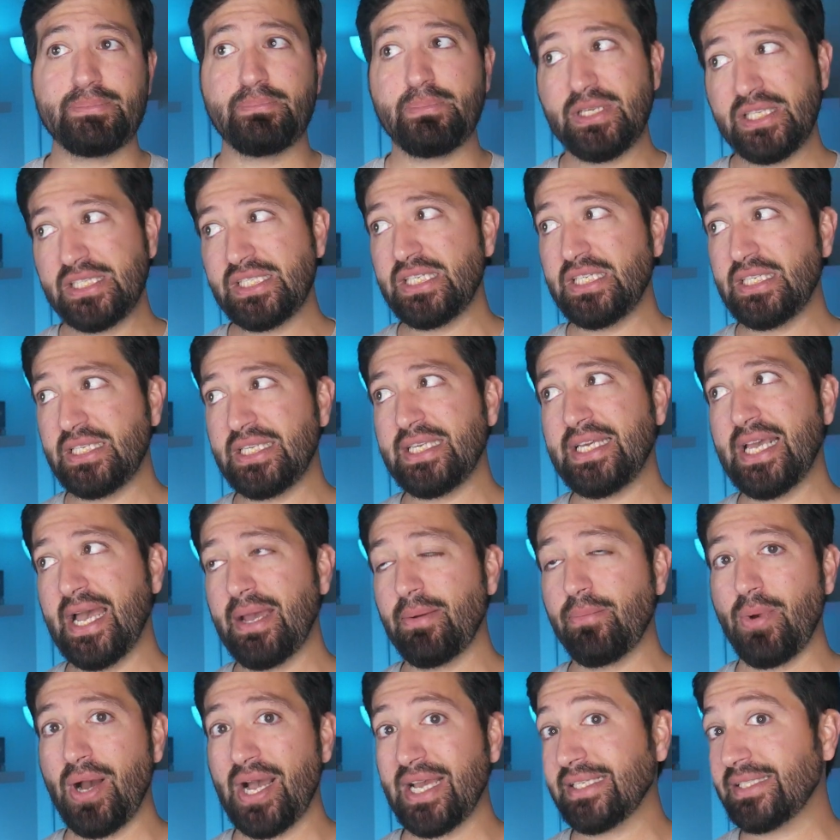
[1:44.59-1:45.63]

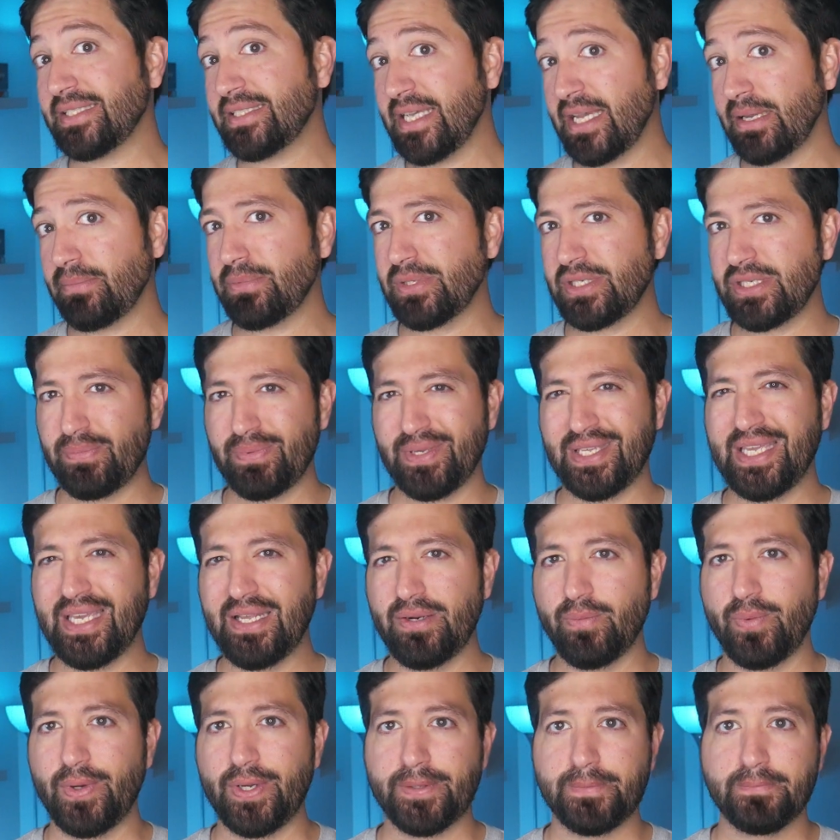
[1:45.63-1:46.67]
DIY segment to
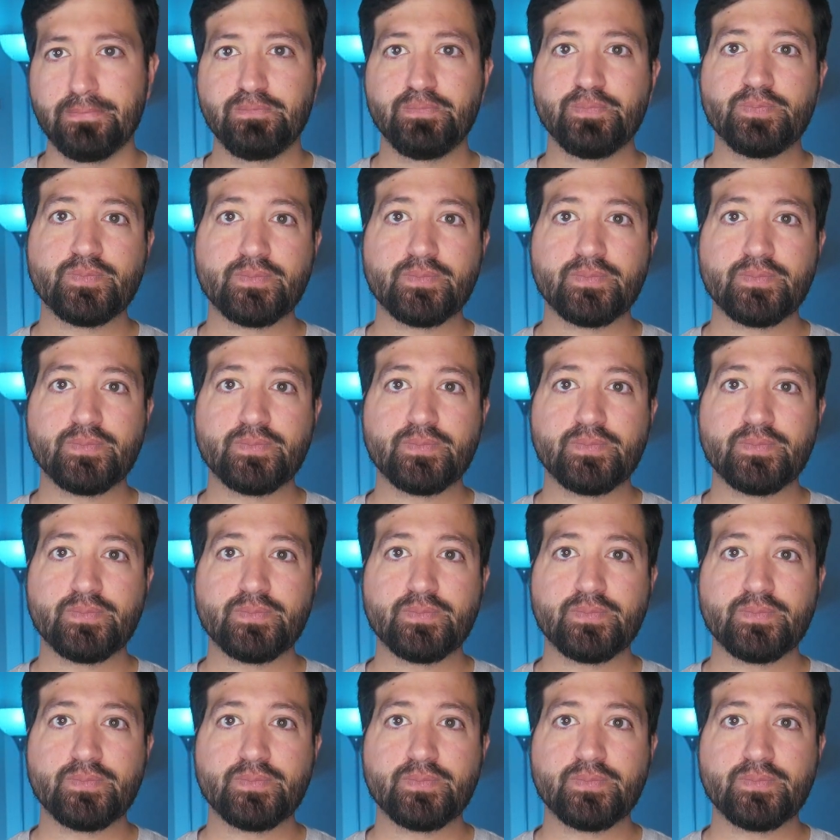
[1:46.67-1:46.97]
begin with.